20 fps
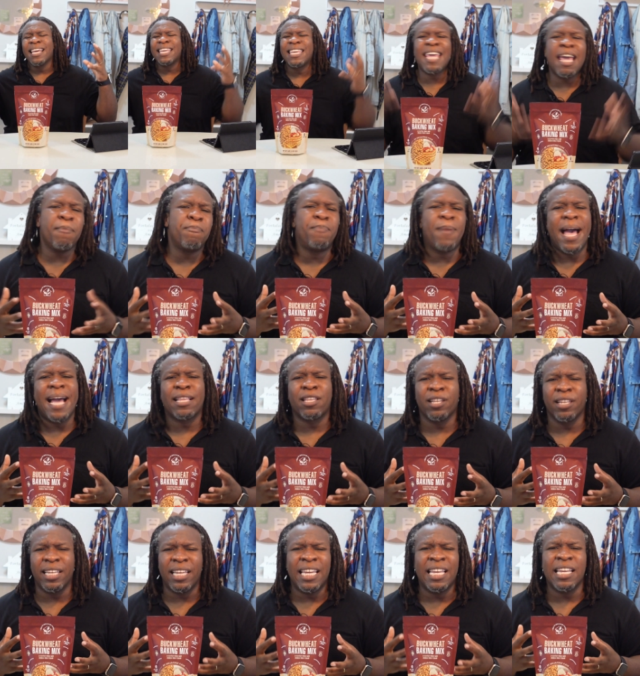Get back
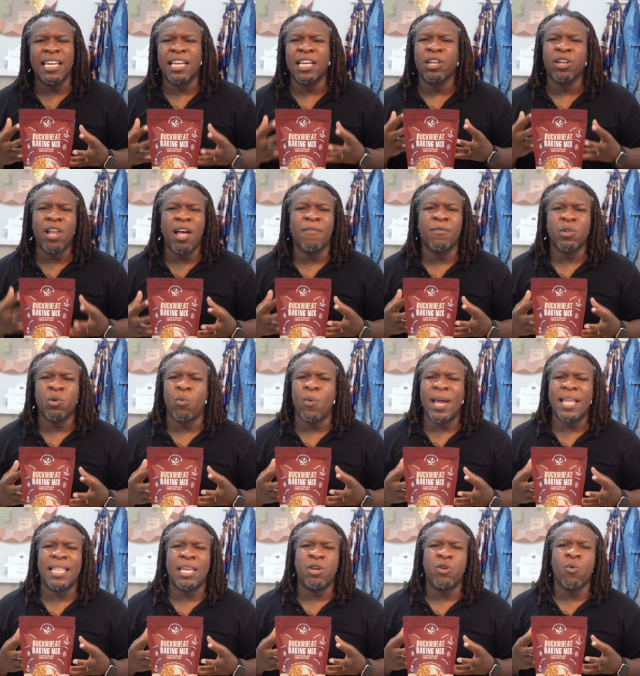to eating and loving the
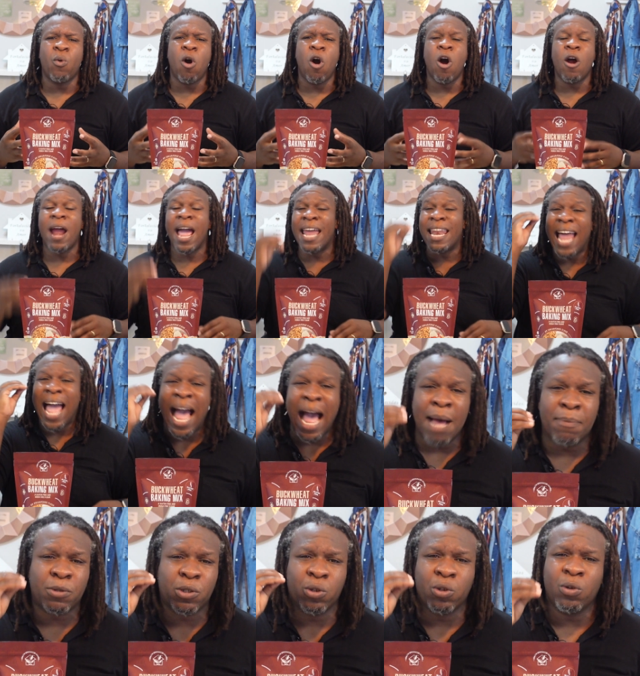way that you are and
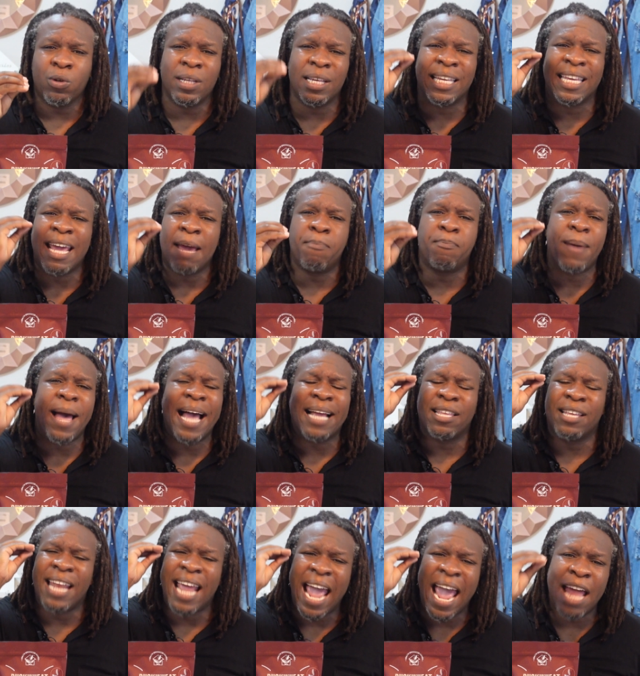absolutely get back
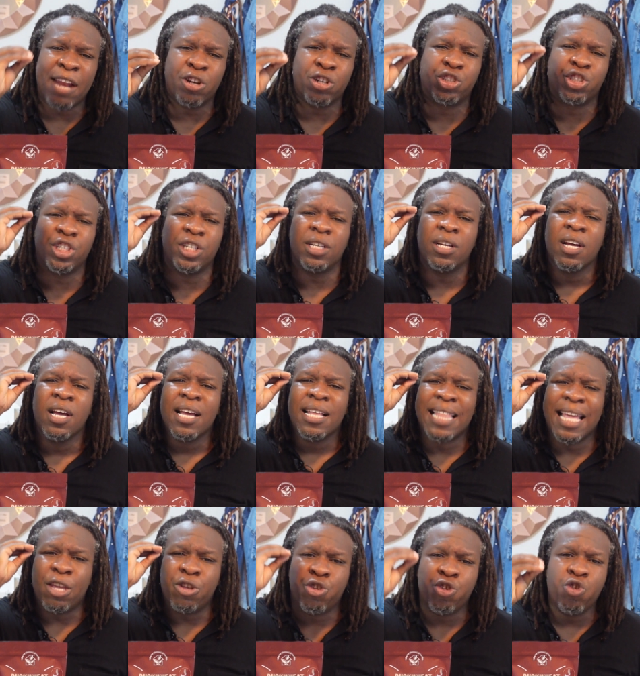to the energy
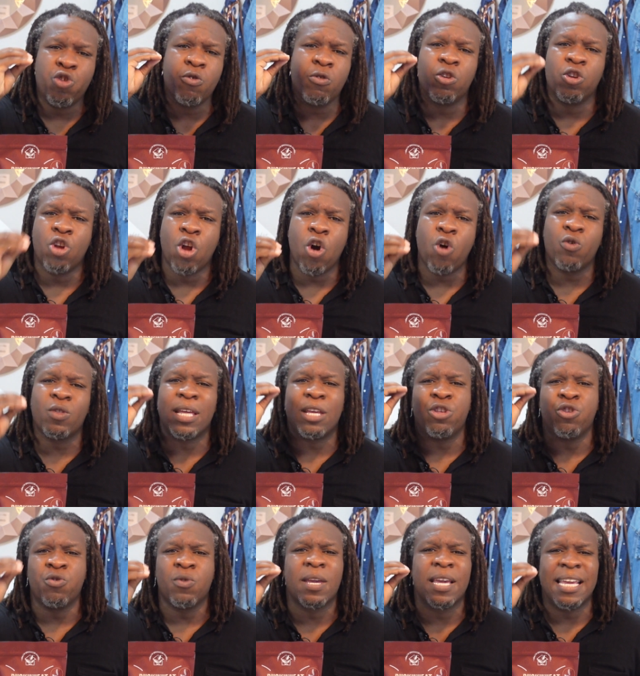that you know that
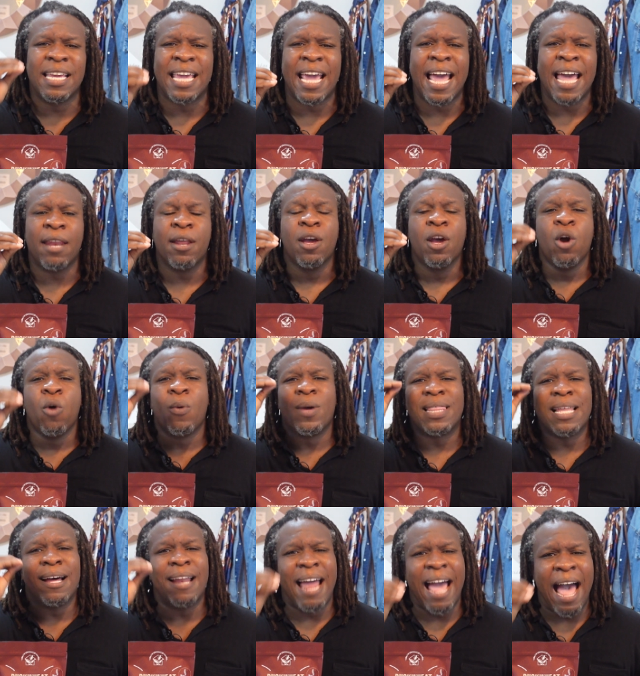you can get
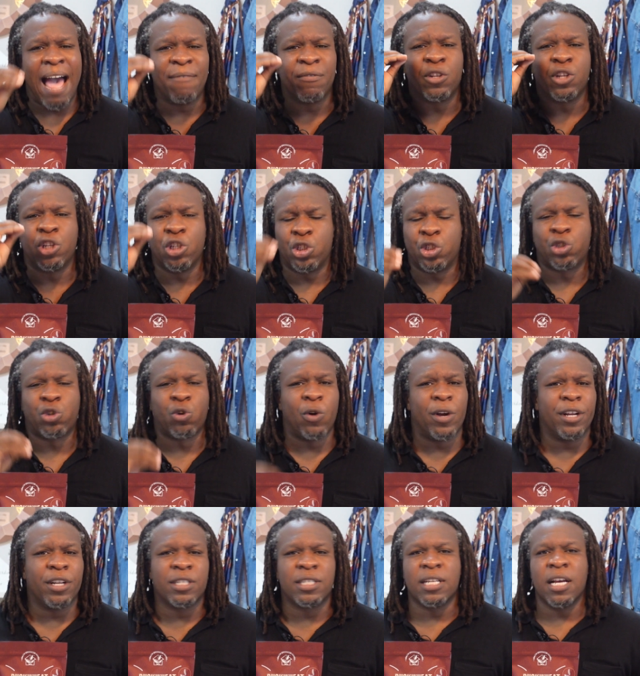without having to destroy
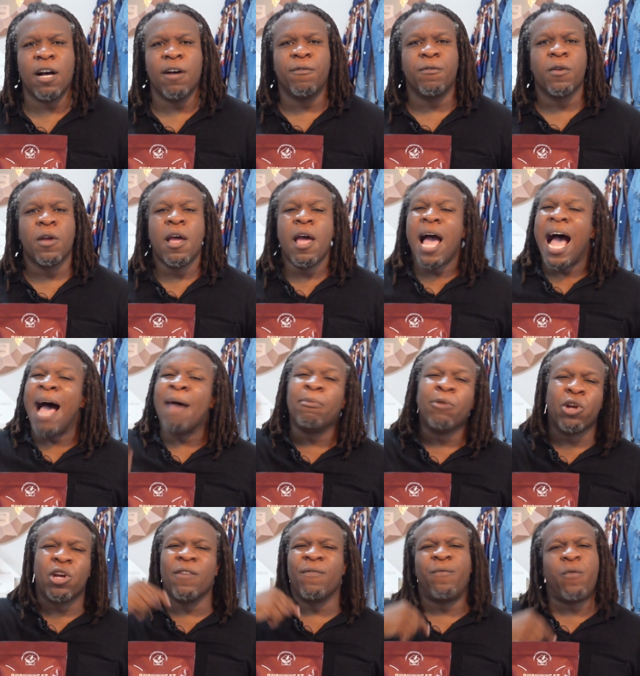yourself. I'm
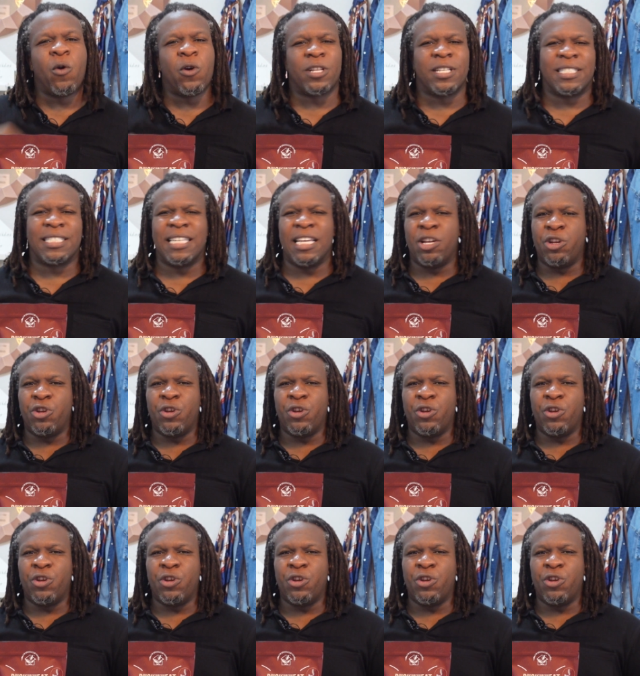looking forward to seeing you